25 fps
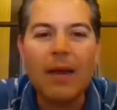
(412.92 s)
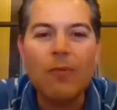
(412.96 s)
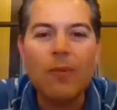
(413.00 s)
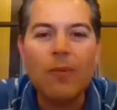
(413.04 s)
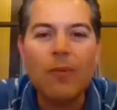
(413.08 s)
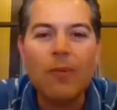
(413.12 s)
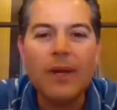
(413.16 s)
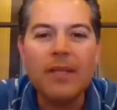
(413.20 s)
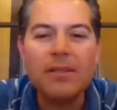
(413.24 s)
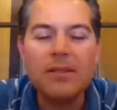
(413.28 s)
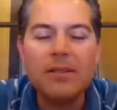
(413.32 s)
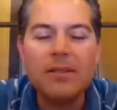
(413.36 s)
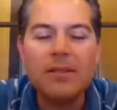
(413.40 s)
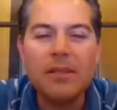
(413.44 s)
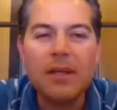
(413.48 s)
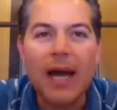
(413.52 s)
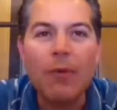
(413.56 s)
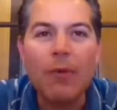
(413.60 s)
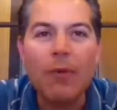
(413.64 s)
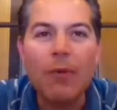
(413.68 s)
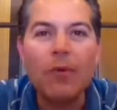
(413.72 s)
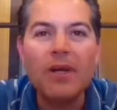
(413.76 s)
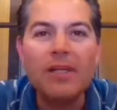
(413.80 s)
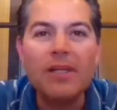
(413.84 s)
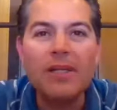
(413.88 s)

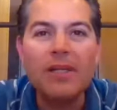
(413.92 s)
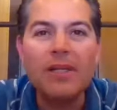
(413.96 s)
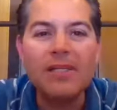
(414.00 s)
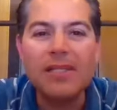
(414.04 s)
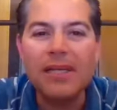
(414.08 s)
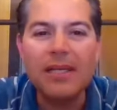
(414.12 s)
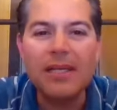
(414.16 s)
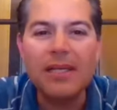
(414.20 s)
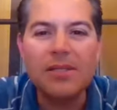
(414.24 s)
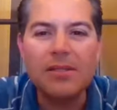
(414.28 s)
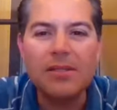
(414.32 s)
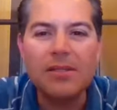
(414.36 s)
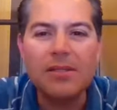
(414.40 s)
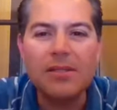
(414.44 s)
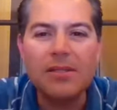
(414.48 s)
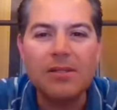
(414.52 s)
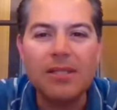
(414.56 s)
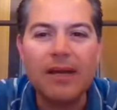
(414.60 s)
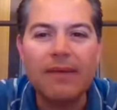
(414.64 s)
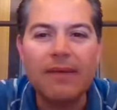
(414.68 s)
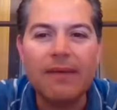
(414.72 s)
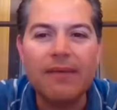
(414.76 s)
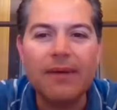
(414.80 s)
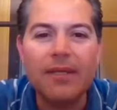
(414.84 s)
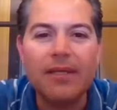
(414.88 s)
worked 6 to
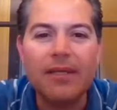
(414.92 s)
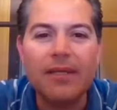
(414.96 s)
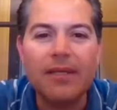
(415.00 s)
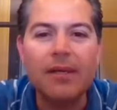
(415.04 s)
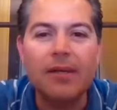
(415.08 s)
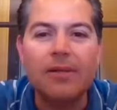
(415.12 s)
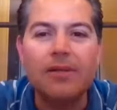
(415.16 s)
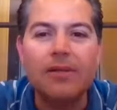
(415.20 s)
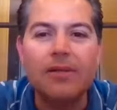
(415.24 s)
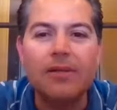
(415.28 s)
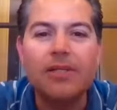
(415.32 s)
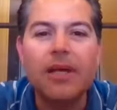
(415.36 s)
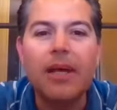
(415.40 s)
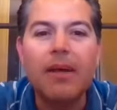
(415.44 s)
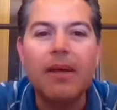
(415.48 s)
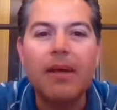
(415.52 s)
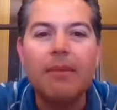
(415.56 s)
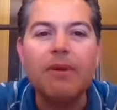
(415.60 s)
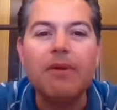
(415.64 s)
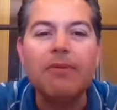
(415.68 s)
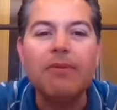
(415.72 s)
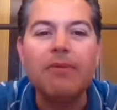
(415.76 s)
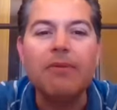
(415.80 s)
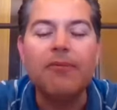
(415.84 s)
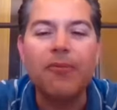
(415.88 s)
7 years
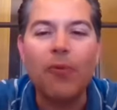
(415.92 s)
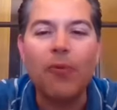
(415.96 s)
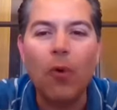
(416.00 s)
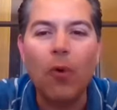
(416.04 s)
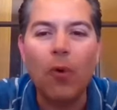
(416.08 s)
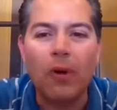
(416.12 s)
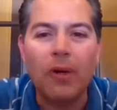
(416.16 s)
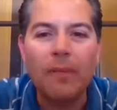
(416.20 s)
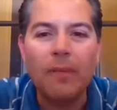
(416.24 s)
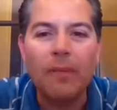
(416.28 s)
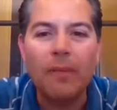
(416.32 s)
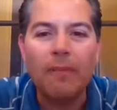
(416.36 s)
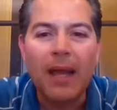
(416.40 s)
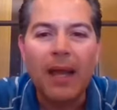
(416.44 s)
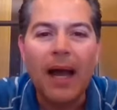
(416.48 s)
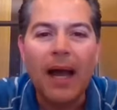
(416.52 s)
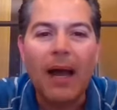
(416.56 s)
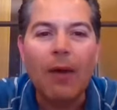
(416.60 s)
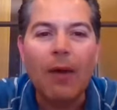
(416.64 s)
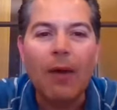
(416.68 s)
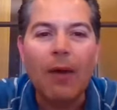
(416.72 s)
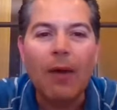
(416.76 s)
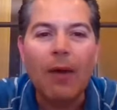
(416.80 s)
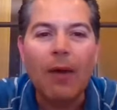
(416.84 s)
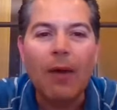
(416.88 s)
before
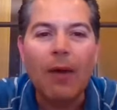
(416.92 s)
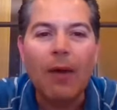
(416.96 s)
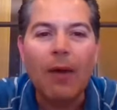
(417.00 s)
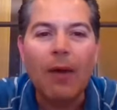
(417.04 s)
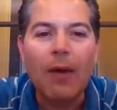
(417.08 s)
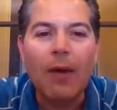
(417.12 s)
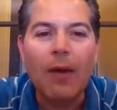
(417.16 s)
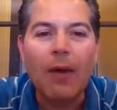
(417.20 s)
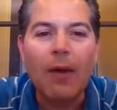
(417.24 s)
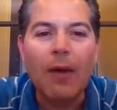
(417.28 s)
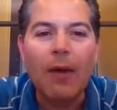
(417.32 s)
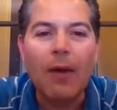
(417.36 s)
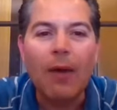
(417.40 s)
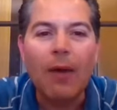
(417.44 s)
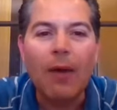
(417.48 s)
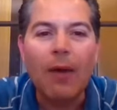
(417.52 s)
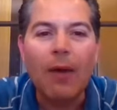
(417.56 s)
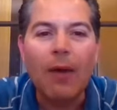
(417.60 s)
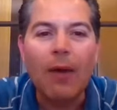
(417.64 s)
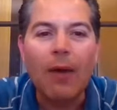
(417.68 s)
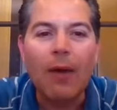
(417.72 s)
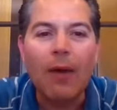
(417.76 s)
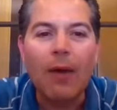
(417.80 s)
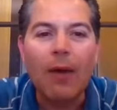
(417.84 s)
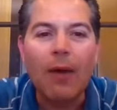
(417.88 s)
I went back to my
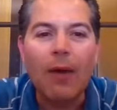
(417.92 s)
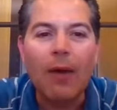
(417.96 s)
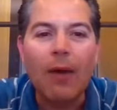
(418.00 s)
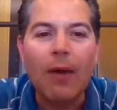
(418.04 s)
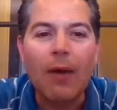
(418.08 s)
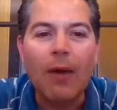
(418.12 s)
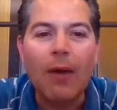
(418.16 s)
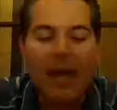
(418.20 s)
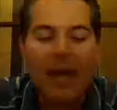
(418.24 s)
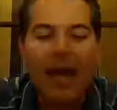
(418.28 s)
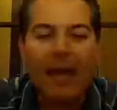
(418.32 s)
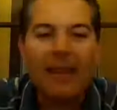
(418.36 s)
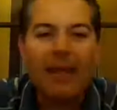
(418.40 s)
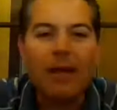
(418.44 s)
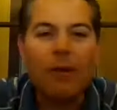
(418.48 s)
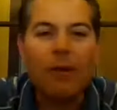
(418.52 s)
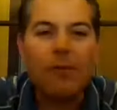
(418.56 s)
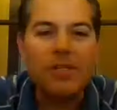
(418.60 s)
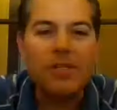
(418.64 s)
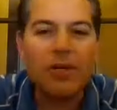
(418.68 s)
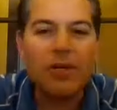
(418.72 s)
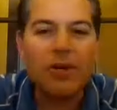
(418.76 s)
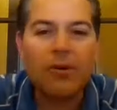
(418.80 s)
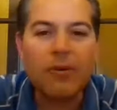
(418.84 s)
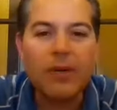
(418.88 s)
MBA. And that
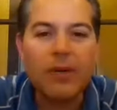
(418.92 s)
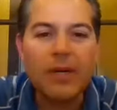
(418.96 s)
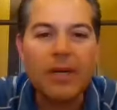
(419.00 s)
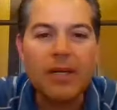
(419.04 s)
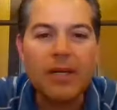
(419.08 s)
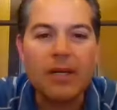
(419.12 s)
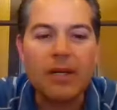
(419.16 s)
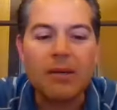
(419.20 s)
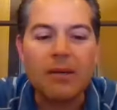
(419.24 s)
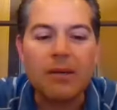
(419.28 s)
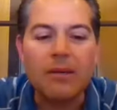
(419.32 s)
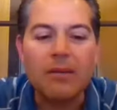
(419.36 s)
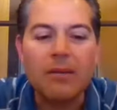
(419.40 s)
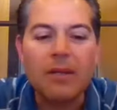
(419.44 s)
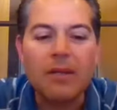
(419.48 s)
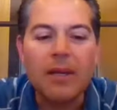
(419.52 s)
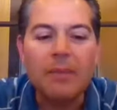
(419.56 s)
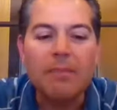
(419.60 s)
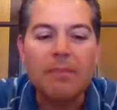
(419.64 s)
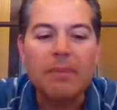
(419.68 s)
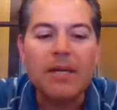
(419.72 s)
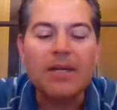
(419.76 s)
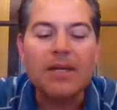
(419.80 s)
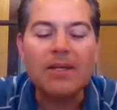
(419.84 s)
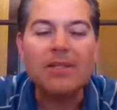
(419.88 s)
was critical
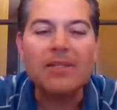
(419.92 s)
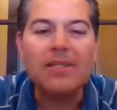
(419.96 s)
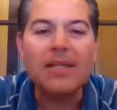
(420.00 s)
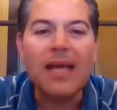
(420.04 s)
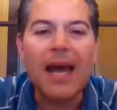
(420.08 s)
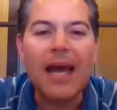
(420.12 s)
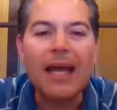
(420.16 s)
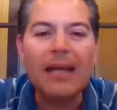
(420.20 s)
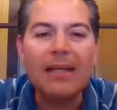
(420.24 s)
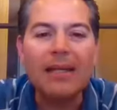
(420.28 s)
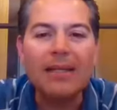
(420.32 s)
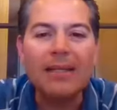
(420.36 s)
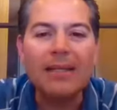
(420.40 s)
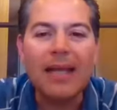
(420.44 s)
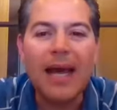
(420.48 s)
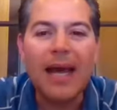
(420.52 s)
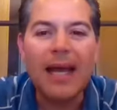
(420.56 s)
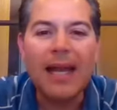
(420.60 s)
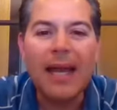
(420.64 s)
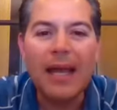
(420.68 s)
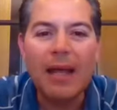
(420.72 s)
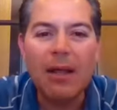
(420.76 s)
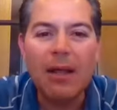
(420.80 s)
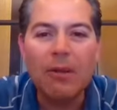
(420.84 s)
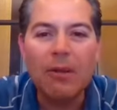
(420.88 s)
because that
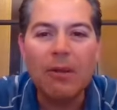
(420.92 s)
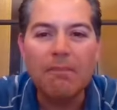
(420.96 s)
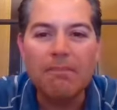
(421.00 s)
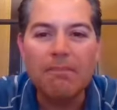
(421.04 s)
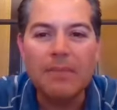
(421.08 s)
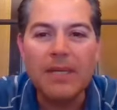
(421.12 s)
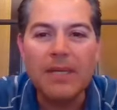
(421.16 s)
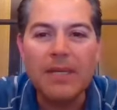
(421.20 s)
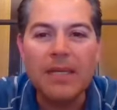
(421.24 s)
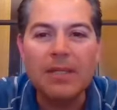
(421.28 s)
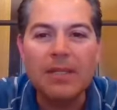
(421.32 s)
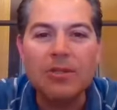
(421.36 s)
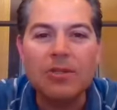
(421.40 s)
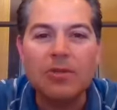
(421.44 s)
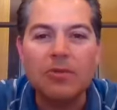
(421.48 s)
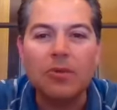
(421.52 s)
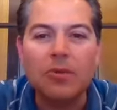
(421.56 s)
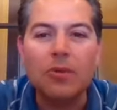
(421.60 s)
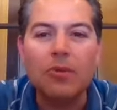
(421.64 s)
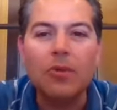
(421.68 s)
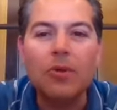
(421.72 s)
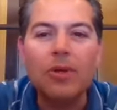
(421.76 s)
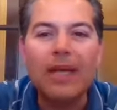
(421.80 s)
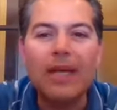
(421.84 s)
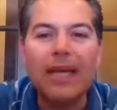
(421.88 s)
helped me to
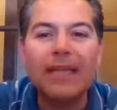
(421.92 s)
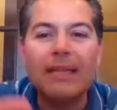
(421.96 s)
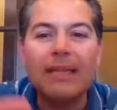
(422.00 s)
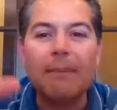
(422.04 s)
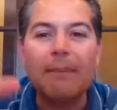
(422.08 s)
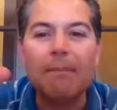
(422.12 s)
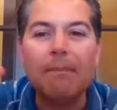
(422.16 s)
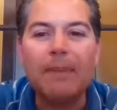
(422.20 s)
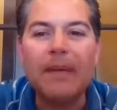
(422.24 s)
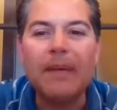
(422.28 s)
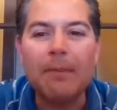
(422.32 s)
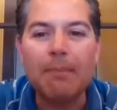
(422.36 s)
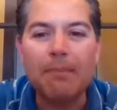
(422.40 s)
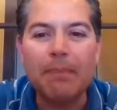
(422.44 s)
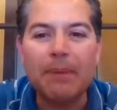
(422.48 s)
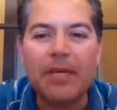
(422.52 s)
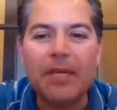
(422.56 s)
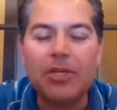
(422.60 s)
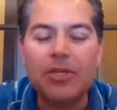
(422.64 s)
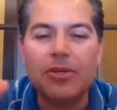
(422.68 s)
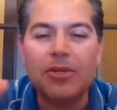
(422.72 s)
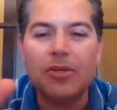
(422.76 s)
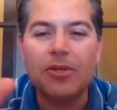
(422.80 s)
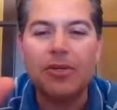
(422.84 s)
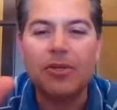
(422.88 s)
look at the big
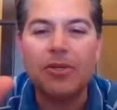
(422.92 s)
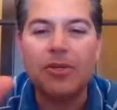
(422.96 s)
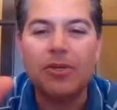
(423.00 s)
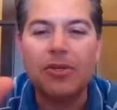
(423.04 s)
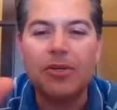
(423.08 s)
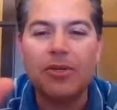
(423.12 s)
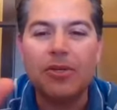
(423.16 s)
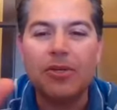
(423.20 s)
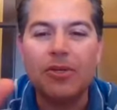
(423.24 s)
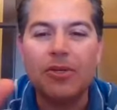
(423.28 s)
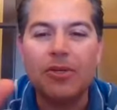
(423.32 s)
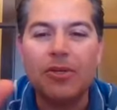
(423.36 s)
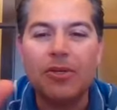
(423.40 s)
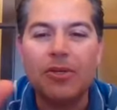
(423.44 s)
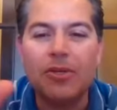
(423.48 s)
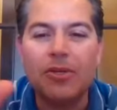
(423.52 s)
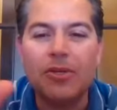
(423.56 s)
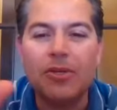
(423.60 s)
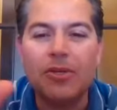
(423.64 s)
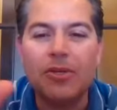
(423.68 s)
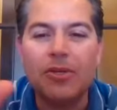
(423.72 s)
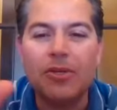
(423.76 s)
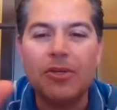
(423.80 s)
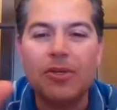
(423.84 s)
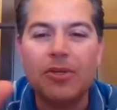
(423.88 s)
picture and
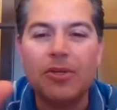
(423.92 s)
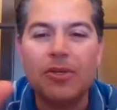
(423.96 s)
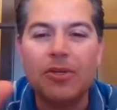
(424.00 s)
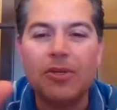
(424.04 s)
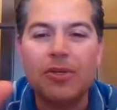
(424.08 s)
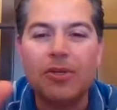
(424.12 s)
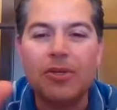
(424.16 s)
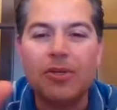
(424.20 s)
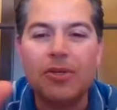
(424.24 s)
not focus